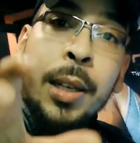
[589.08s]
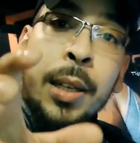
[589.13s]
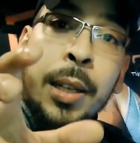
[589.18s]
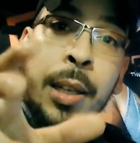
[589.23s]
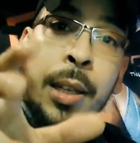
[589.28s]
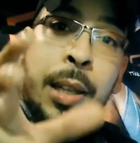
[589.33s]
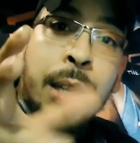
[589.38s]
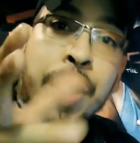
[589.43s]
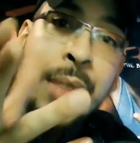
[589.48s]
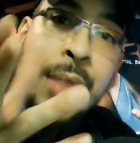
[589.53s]

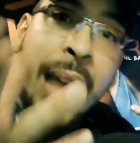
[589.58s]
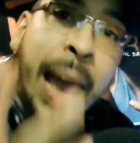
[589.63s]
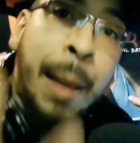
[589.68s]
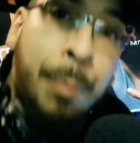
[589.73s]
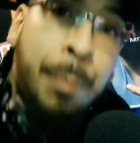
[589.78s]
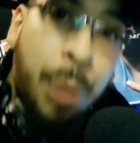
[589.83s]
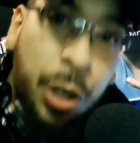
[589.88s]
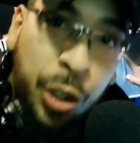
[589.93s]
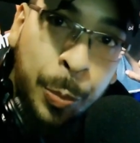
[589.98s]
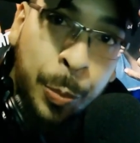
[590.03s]
that
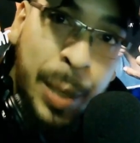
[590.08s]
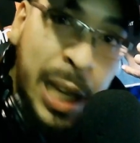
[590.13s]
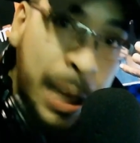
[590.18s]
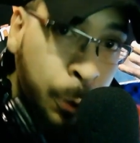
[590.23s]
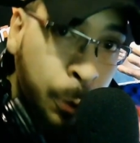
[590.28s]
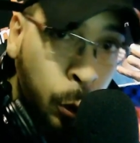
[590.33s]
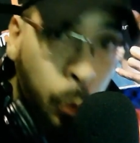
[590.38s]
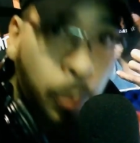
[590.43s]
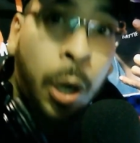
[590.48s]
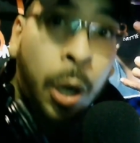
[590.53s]
much
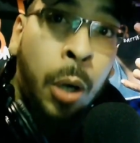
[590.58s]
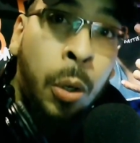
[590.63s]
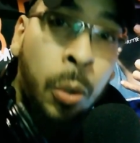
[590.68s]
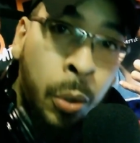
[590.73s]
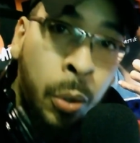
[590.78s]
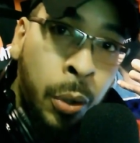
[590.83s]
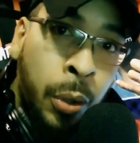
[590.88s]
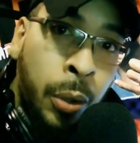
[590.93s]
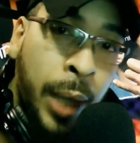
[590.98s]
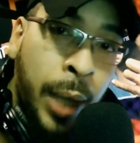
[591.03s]
people, bro.
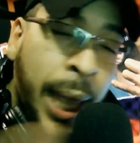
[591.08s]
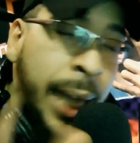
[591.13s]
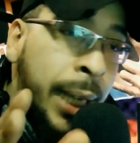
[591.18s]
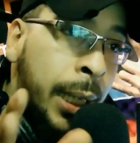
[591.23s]
Like,